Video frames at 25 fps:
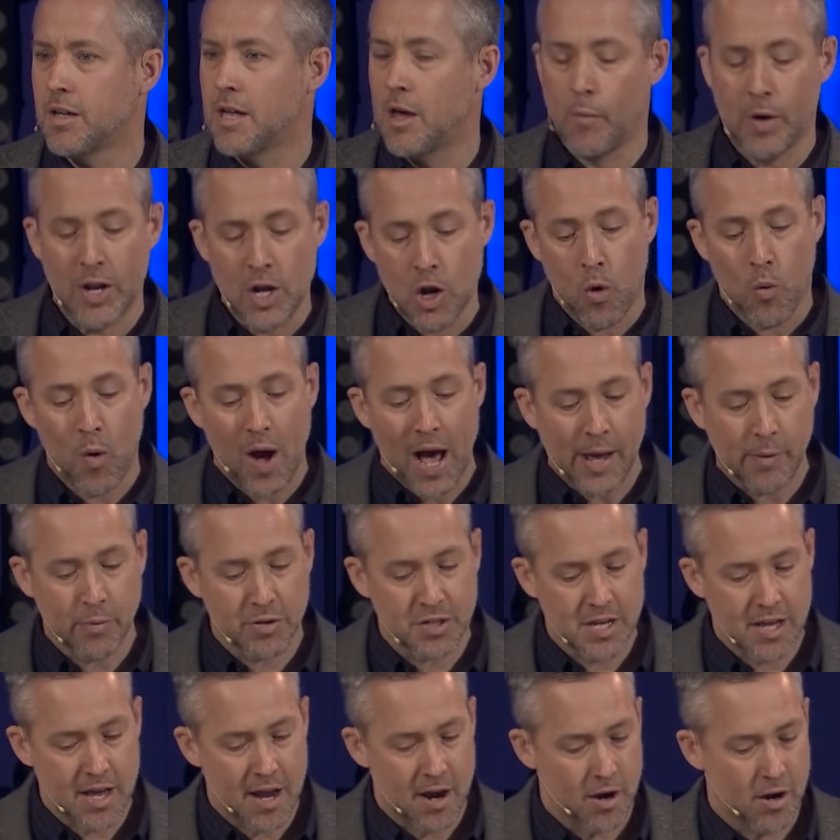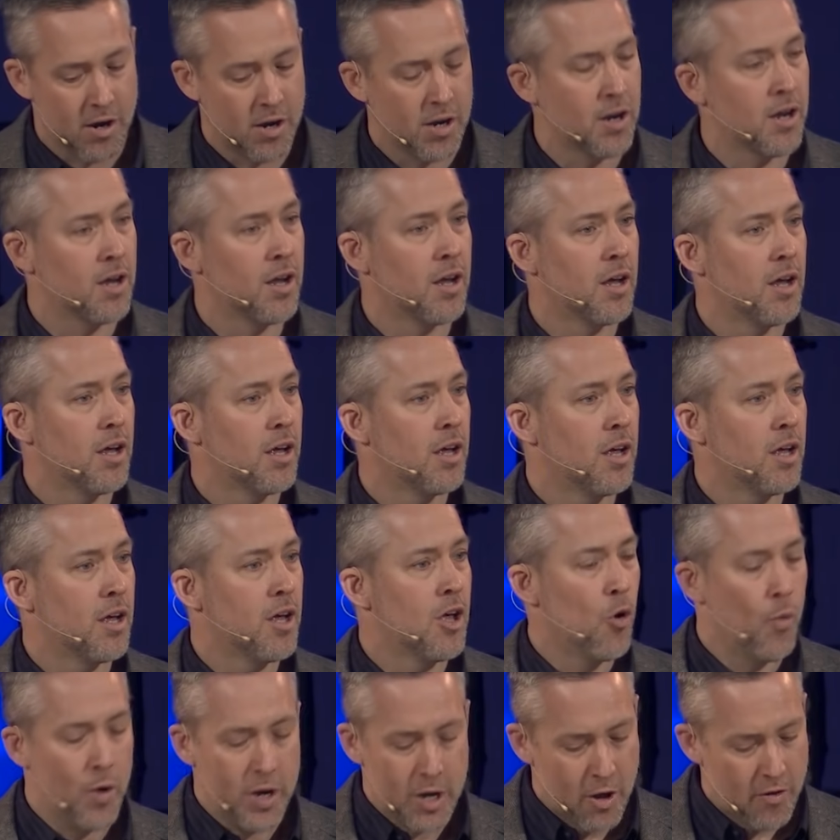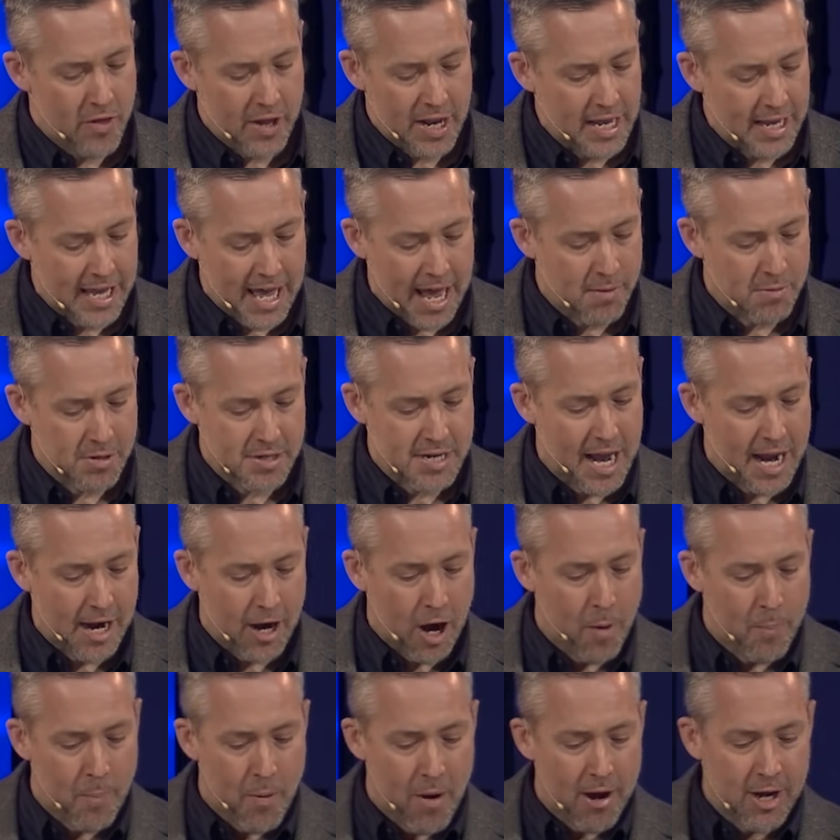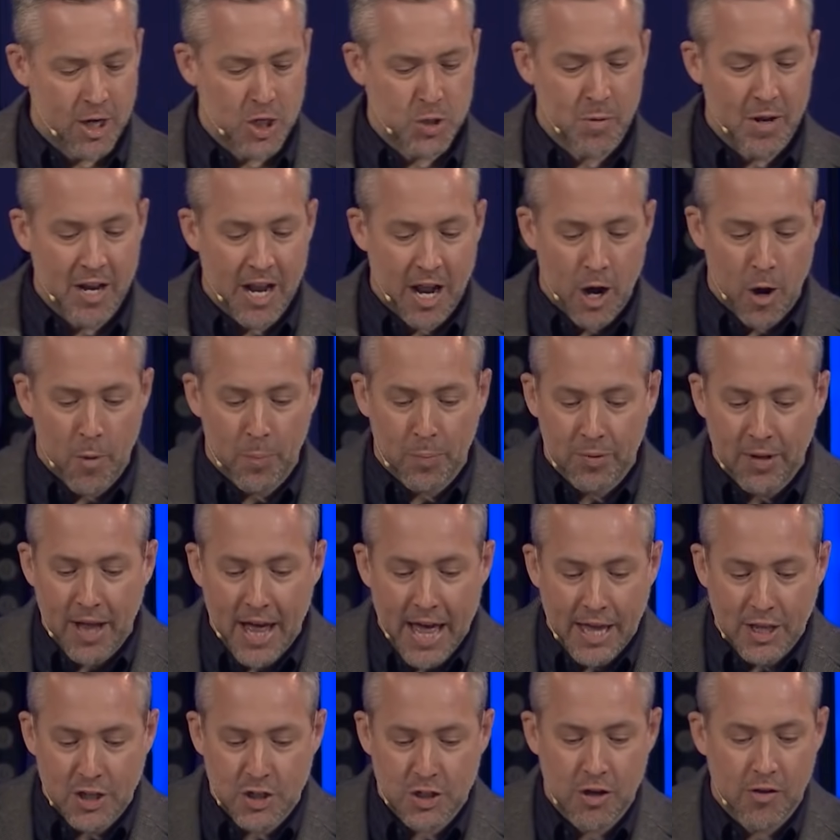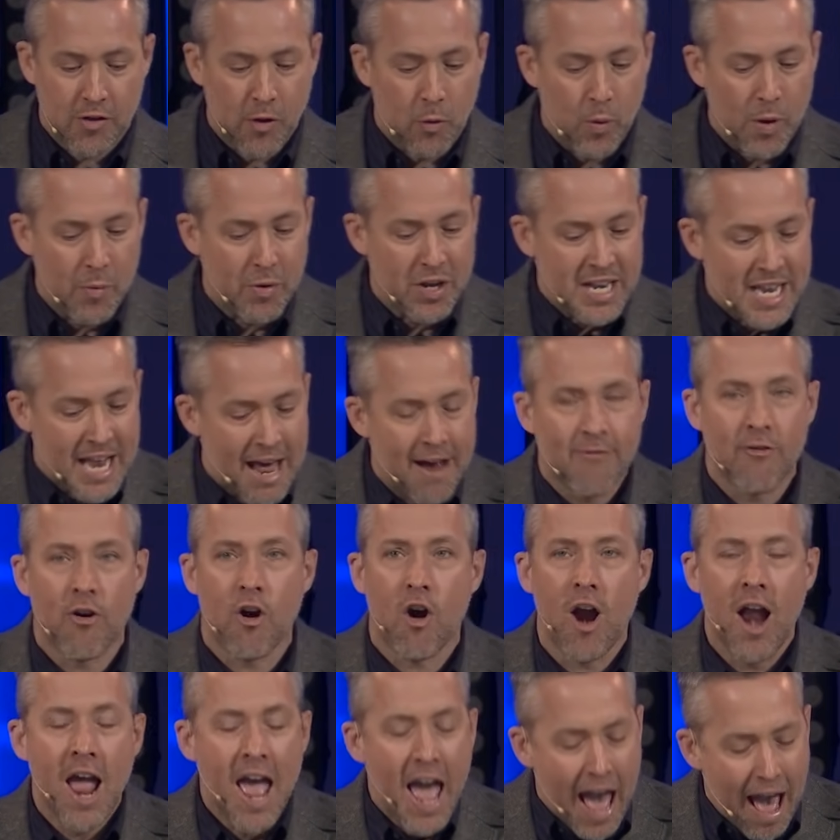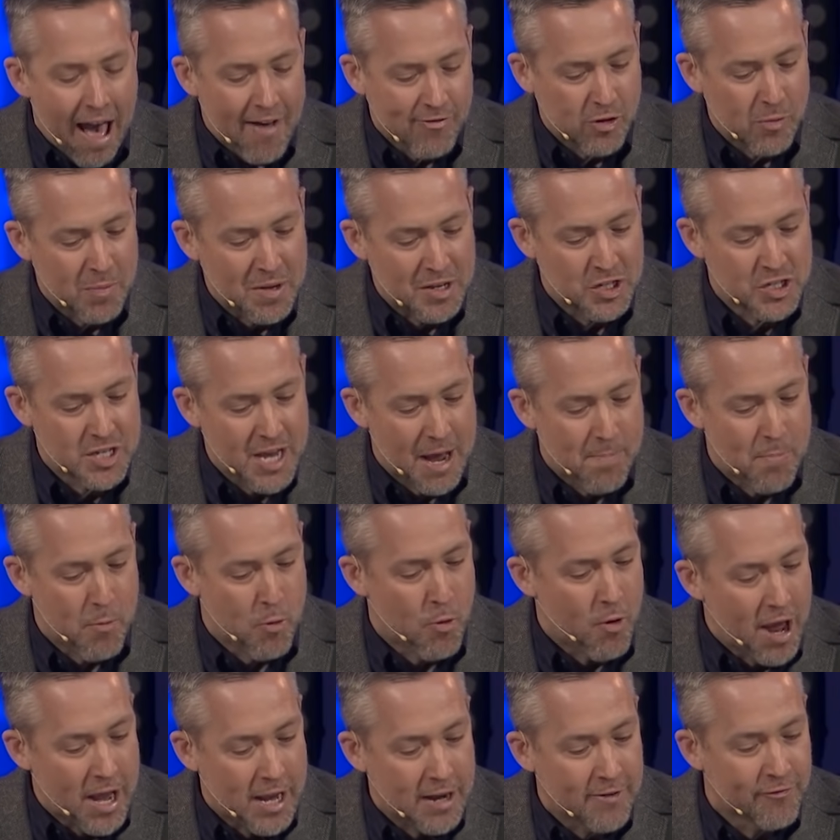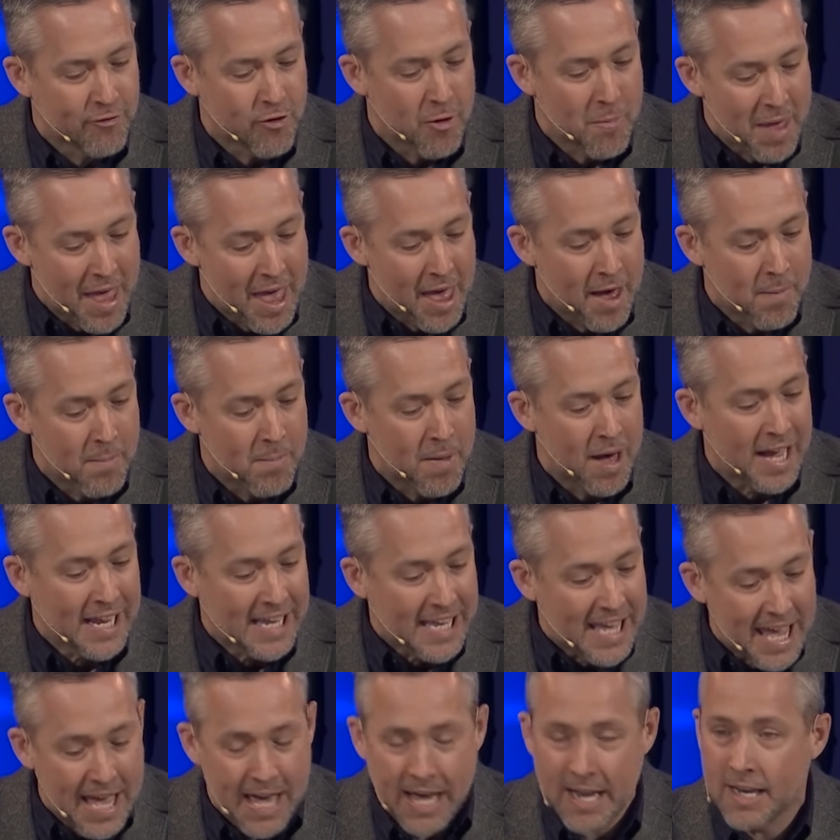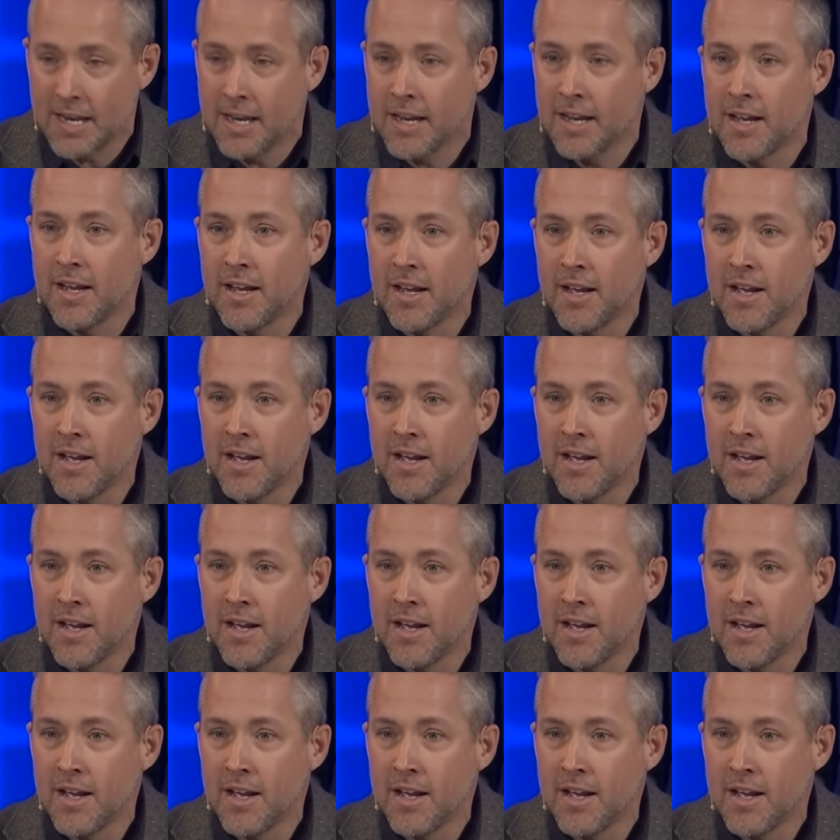And we know why he was there. We know that he came to take our punishment and our place so that we would never have to be separated from him again.